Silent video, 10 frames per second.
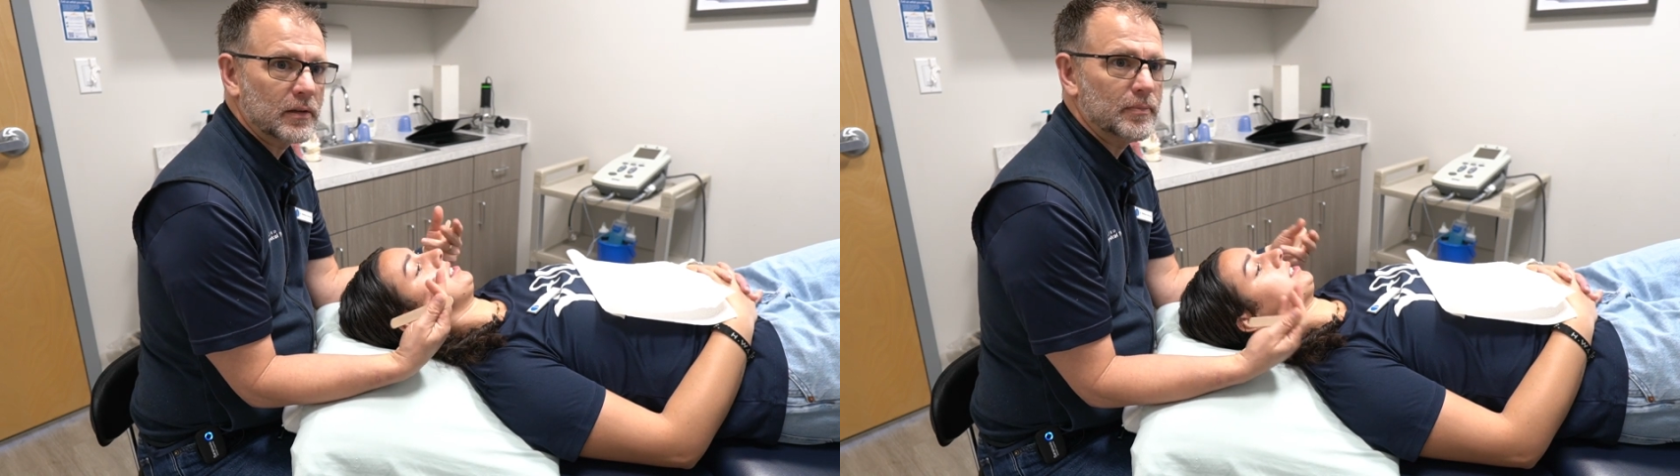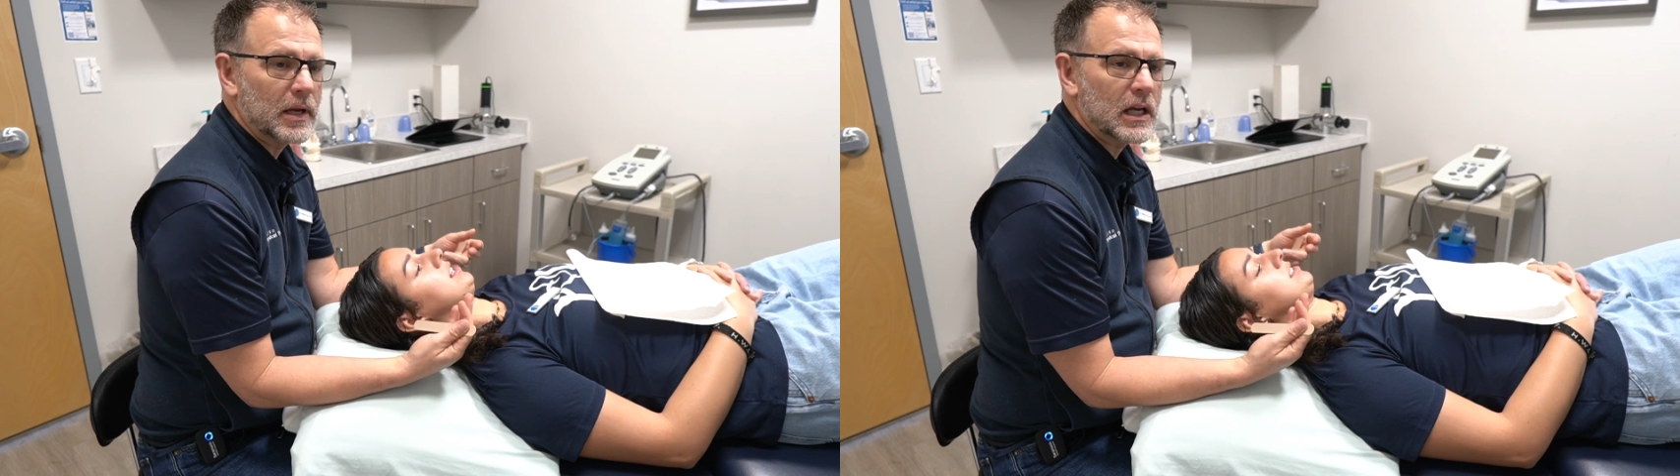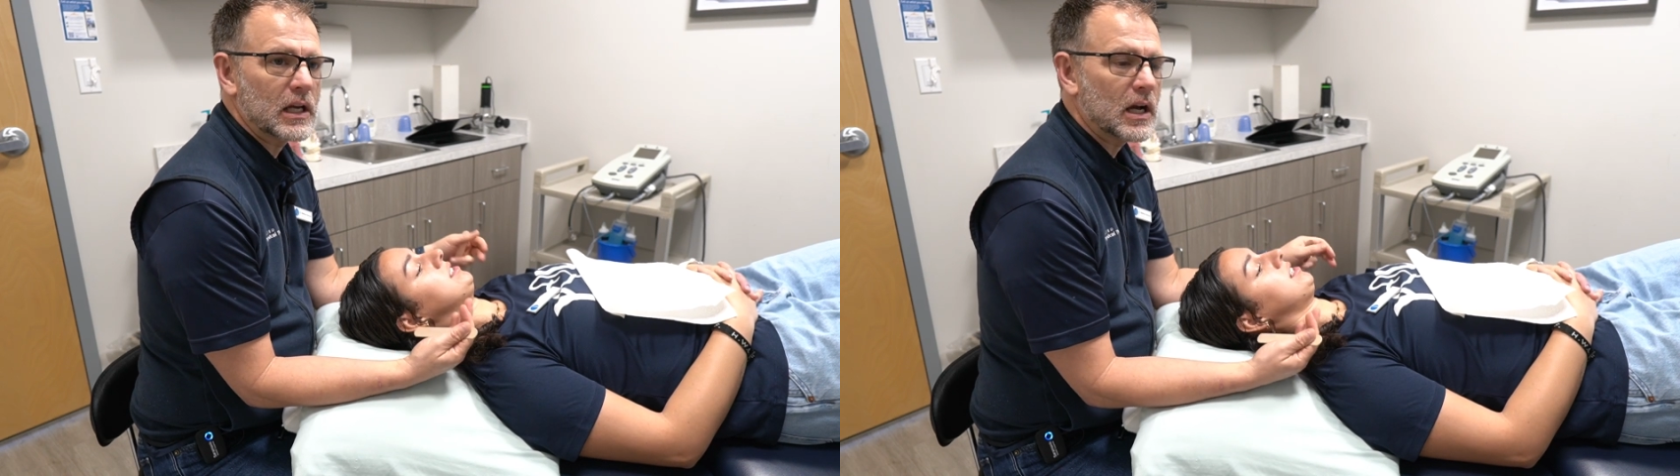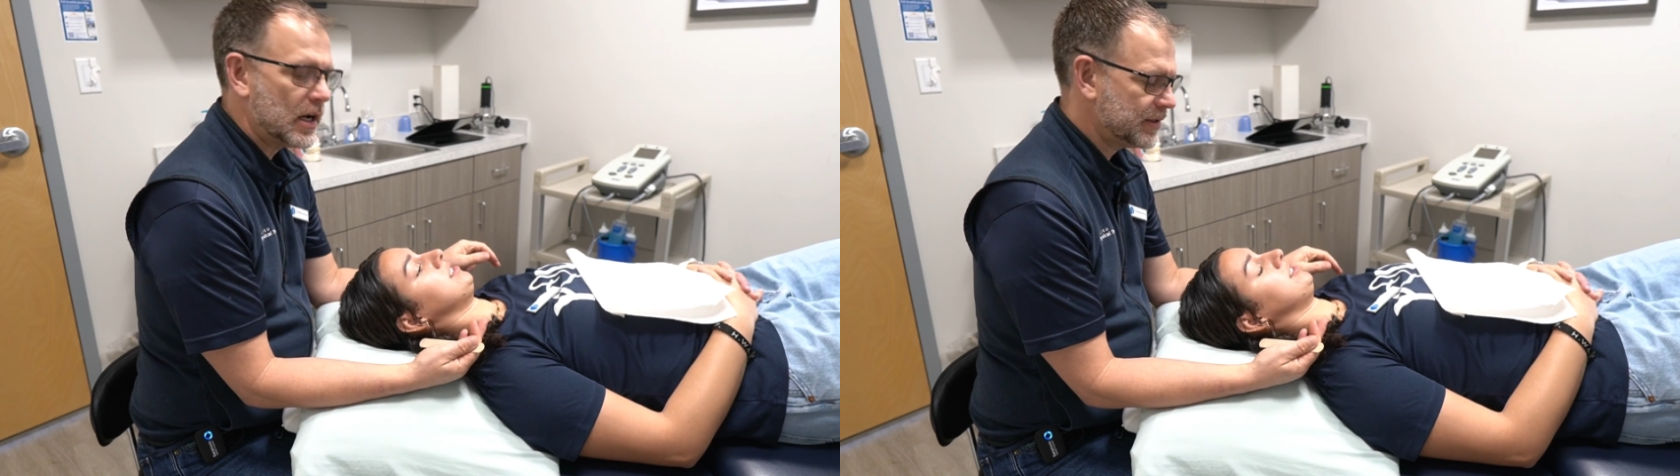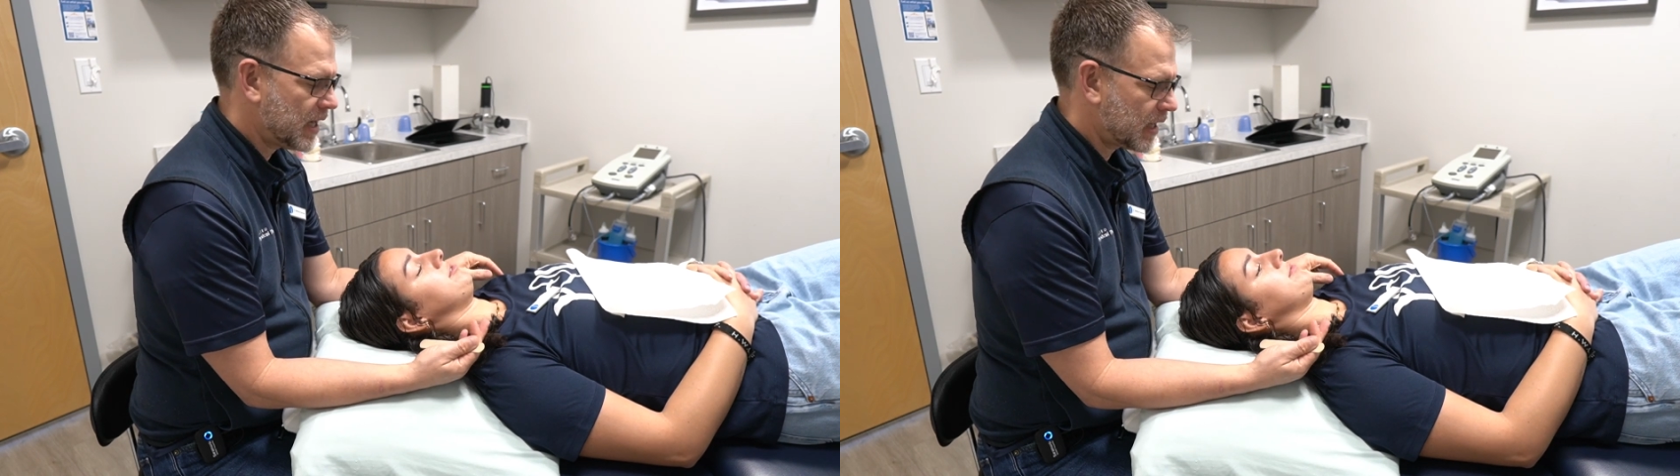making
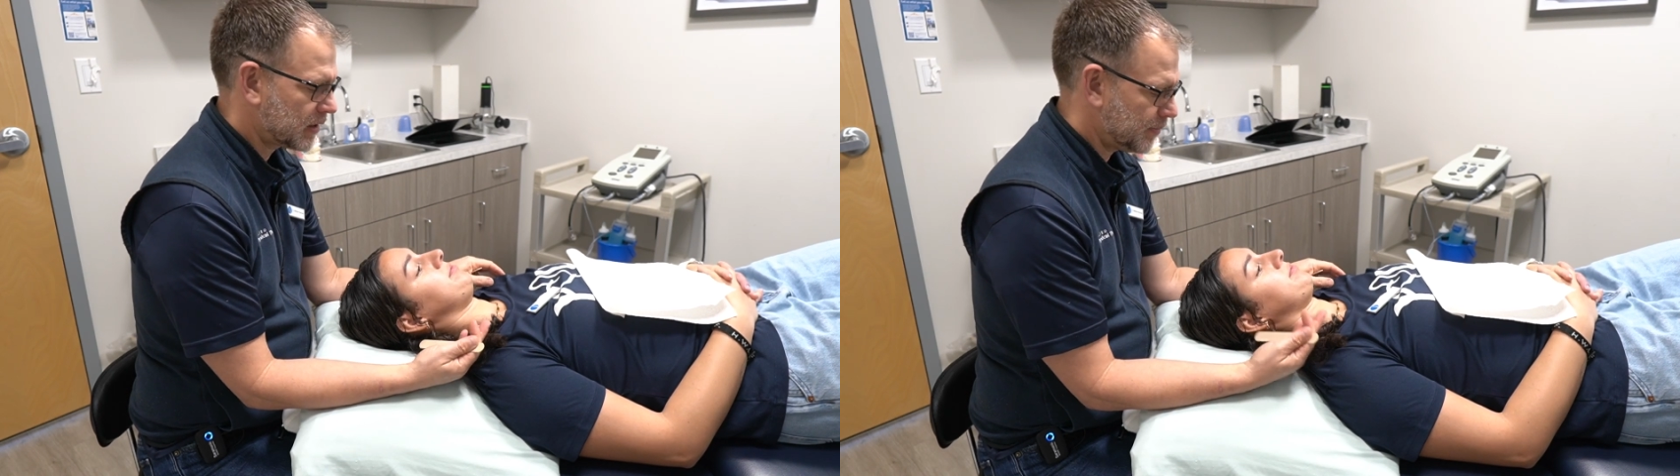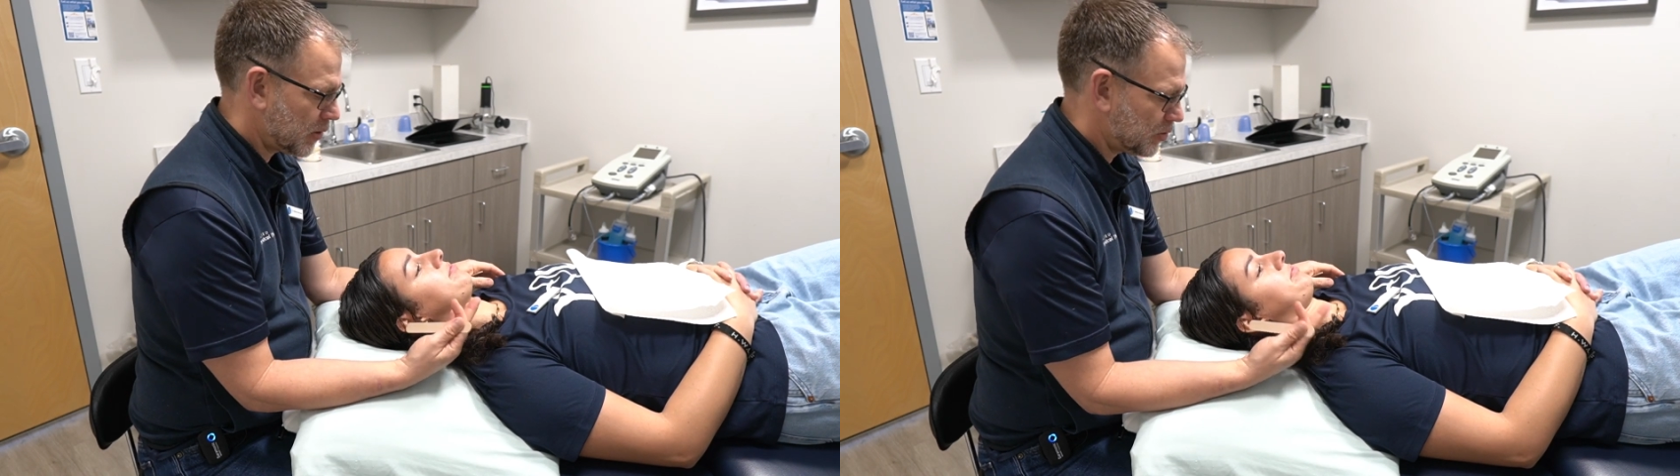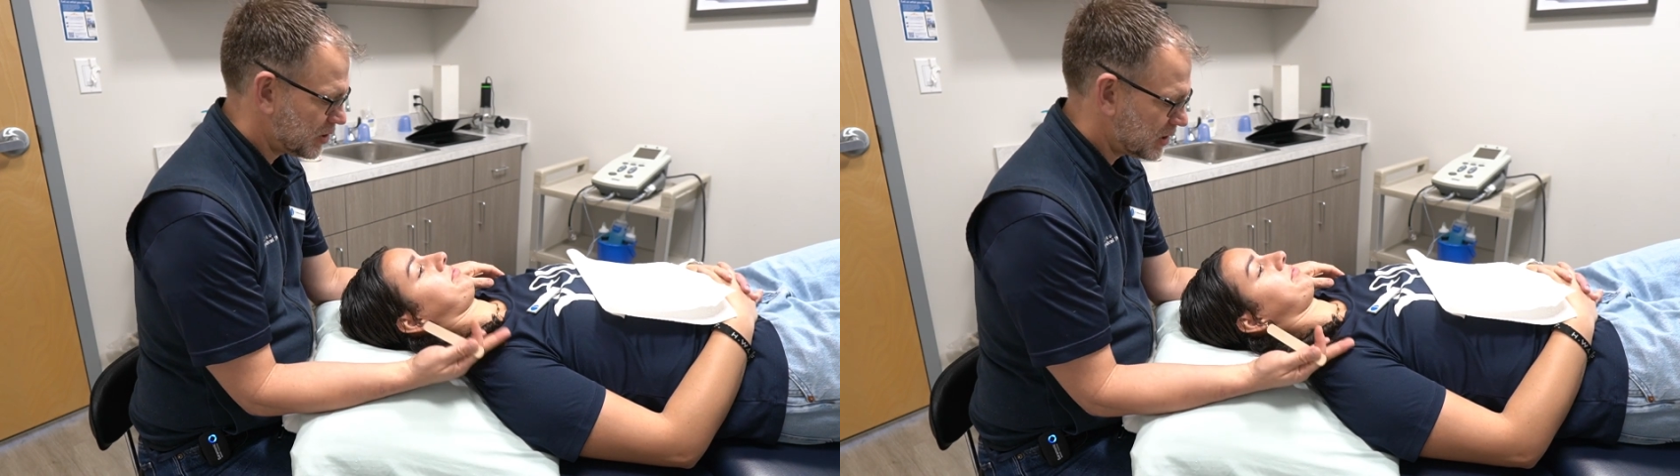contact on both